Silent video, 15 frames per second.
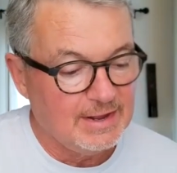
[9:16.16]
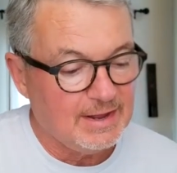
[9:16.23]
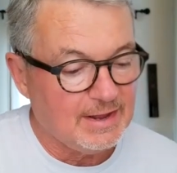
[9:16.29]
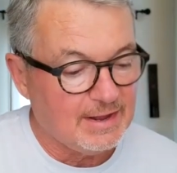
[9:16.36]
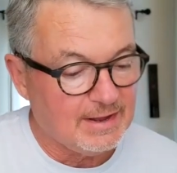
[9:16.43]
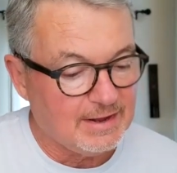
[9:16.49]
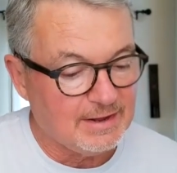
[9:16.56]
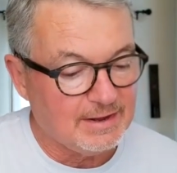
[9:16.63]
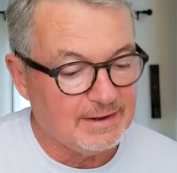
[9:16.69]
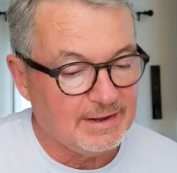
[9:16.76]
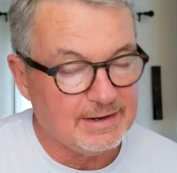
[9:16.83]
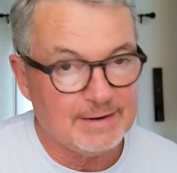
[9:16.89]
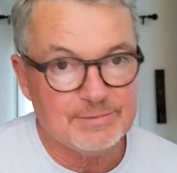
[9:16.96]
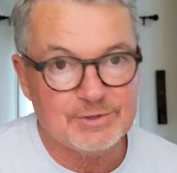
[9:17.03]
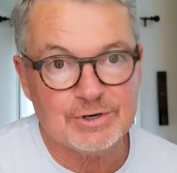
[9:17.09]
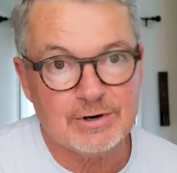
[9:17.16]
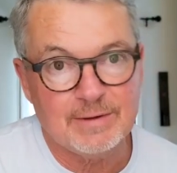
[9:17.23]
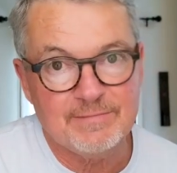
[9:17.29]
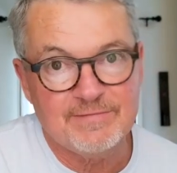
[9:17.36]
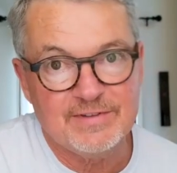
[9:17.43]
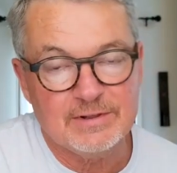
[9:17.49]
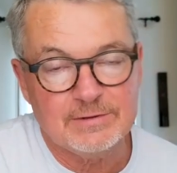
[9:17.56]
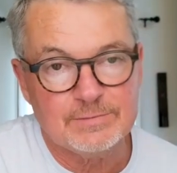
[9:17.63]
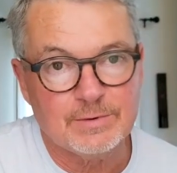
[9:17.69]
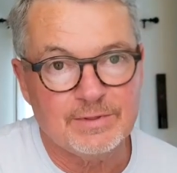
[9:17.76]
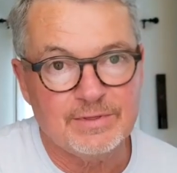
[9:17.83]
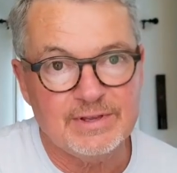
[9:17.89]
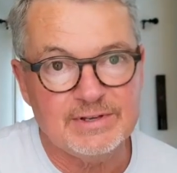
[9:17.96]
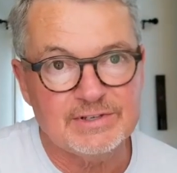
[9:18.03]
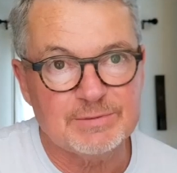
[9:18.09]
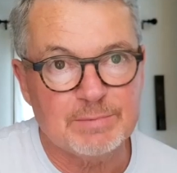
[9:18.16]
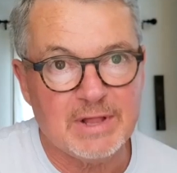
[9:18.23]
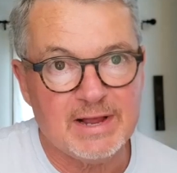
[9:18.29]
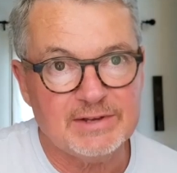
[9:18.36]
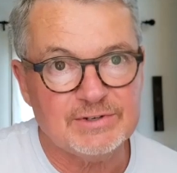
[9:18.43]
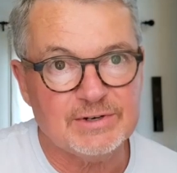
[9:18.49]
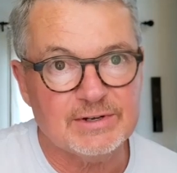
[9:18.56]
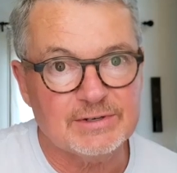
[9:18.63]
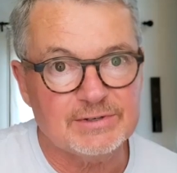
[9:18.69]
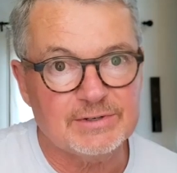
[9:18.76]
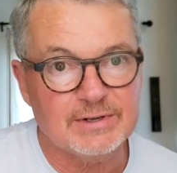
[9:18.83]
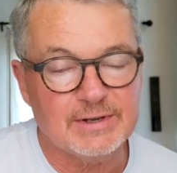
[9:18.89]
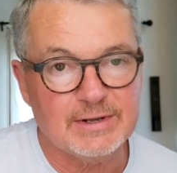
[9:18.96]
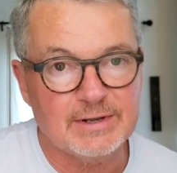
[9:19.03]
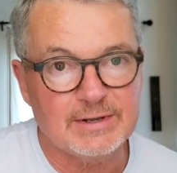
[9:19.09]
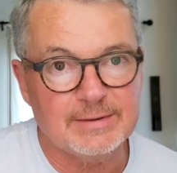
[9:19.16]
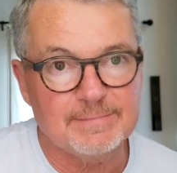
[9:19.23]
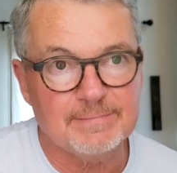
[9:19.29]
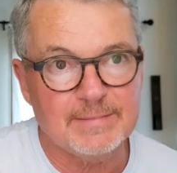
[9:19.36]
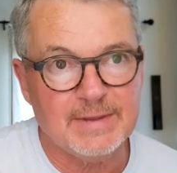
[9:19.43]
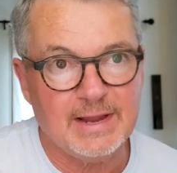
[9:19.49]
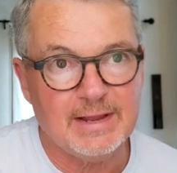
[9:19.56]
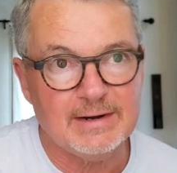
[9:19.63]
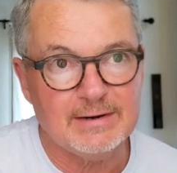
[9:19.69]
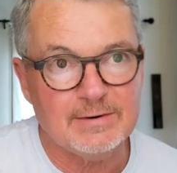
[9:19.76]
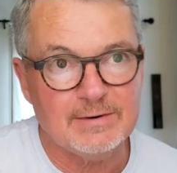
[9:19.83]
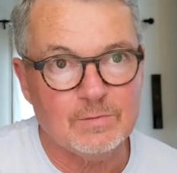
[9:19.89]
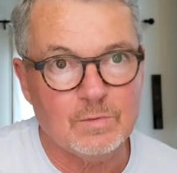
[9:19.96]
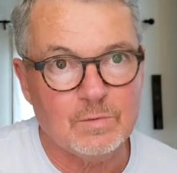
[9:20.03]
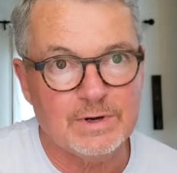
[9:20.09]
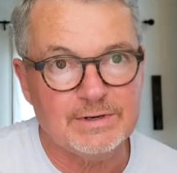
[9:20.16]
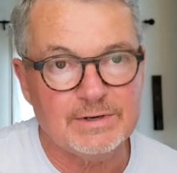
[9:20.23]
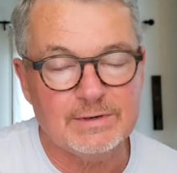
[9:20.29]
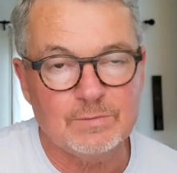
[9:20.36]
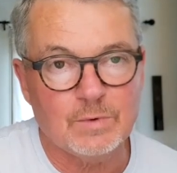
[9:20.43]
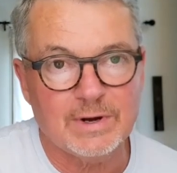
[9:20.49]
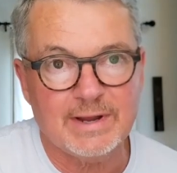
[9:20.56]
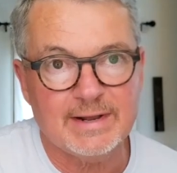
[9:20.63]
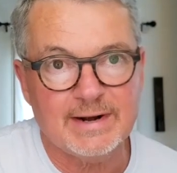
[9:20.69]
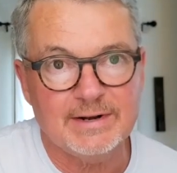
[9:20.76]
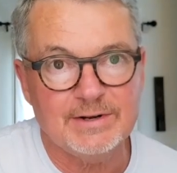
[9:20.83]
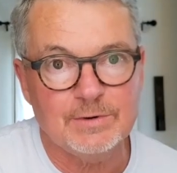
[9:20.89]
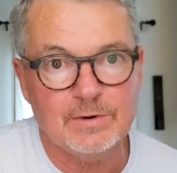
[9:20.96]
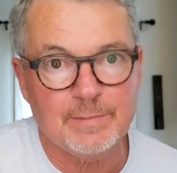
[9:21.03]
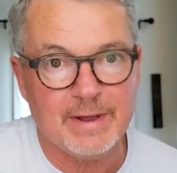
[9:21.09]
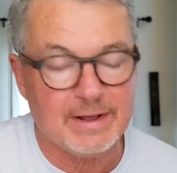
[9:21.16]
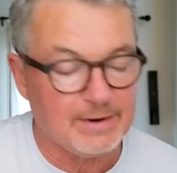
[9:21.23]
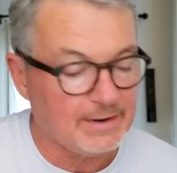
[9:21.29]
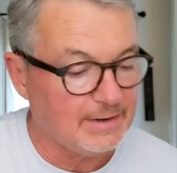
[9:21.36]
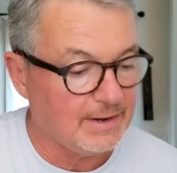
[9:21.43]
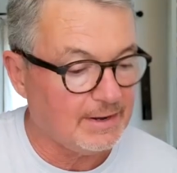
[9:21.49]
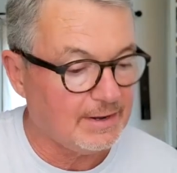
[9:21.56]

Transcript: And I'm sure I'm filled with these plastics. And what can I do about it?